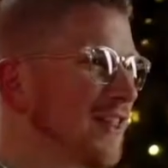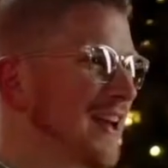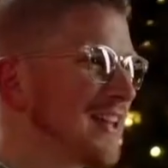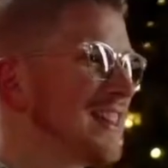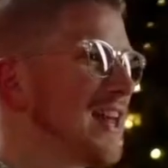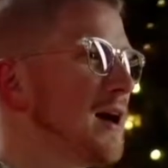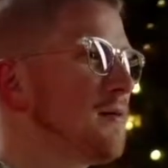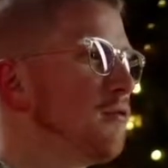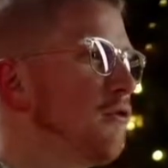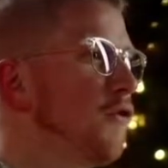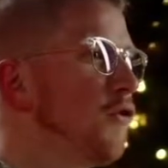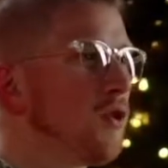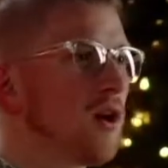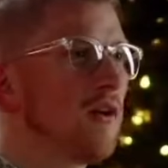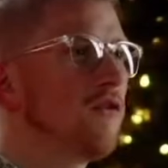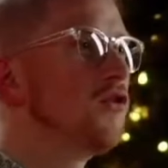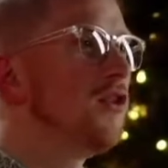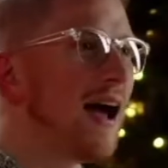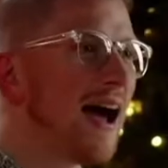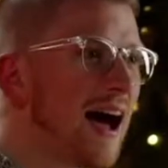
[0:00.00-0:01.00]
like that before.
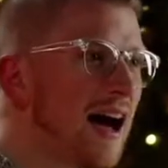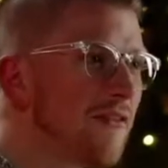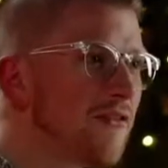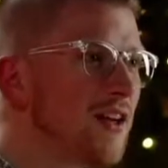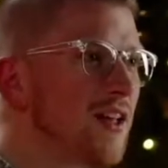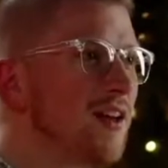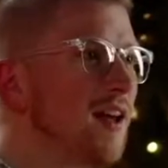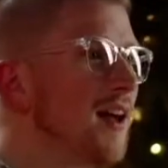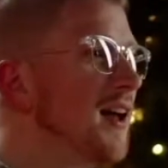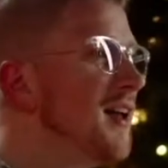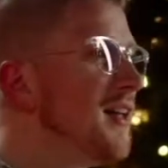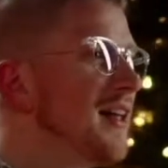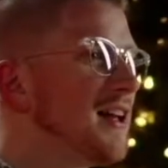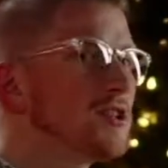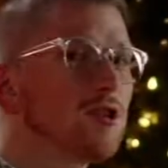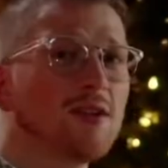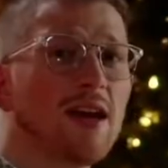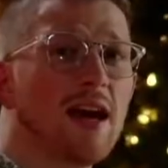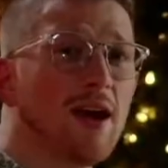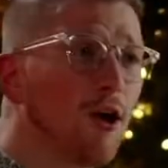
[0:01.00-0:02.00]
And if you haven't,
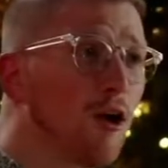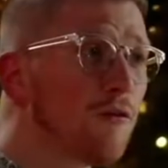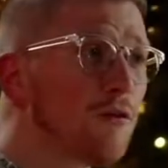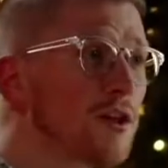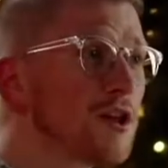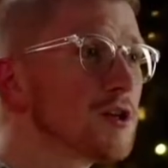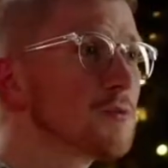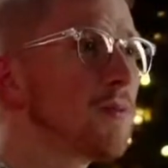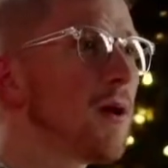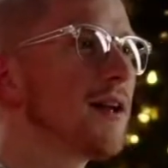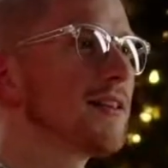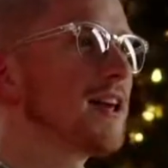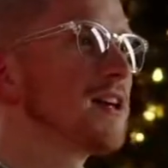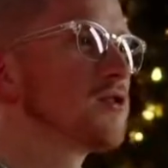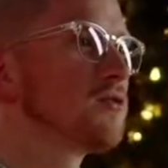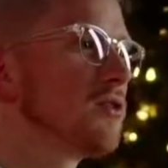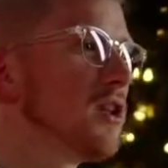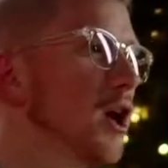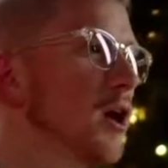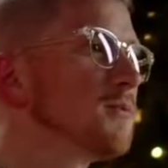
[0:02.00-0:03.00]
that's okay. Hopefully this
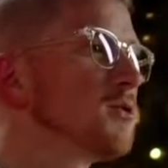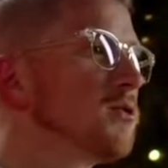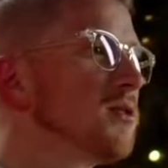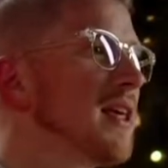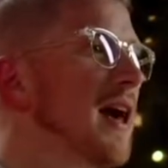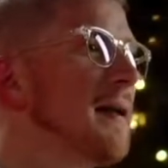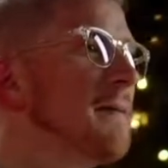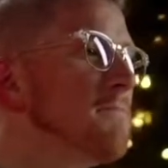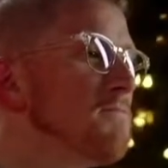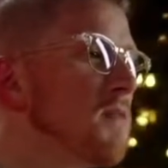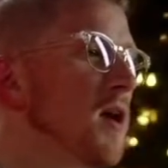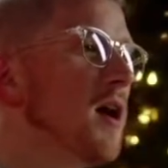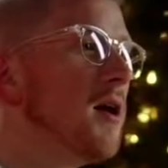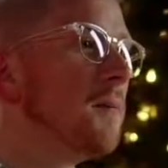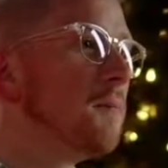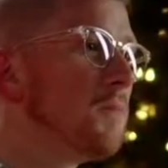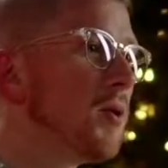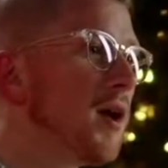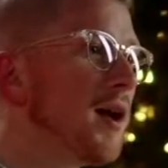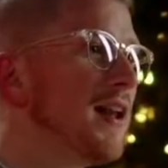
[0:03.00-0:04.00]
podcast really helps with that.
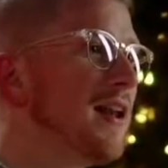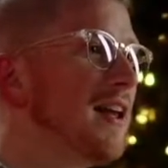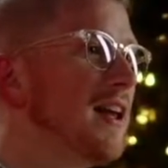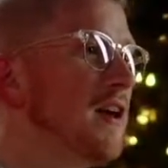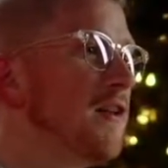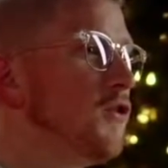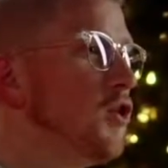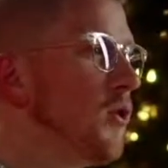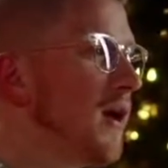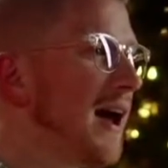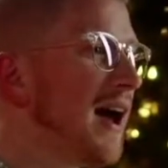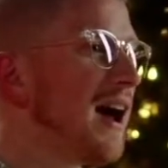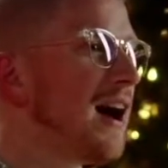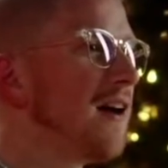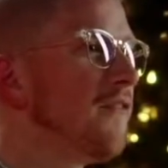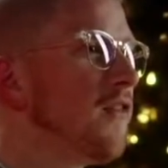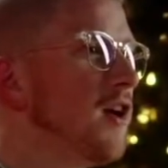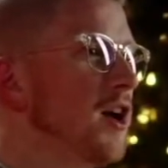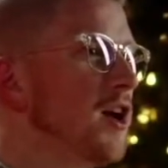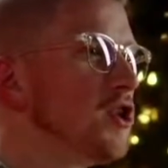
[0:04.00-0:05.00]
But if you
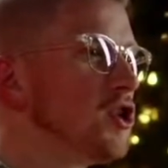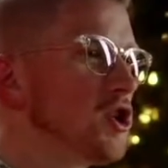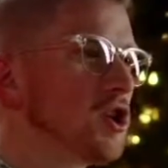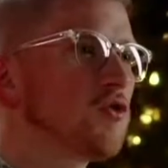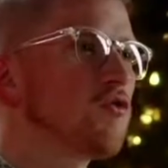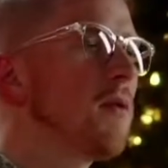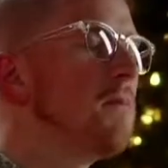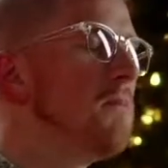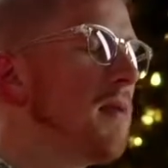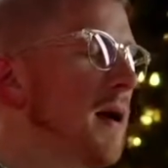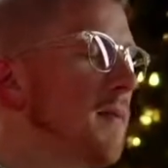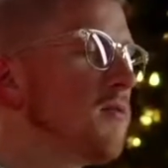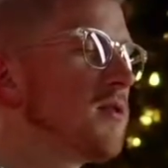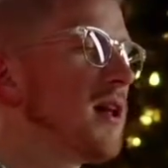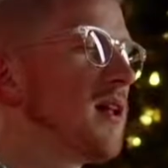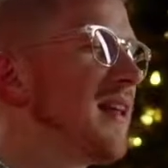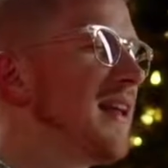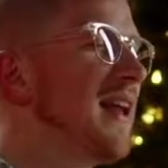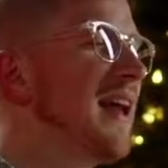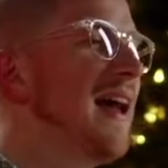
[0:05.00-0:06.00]
have, just remember
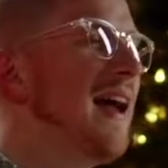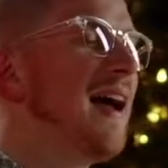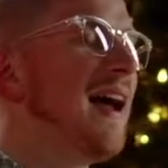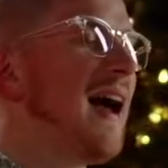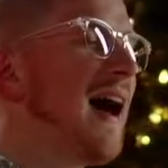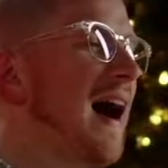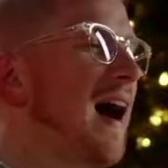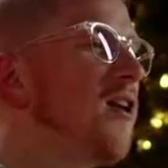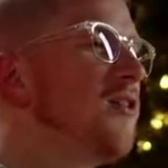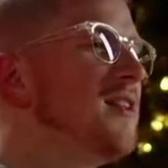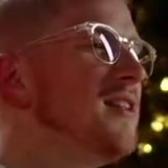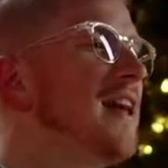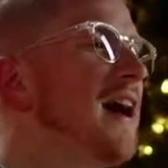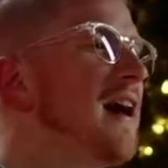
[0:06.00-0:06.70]
that, like, how did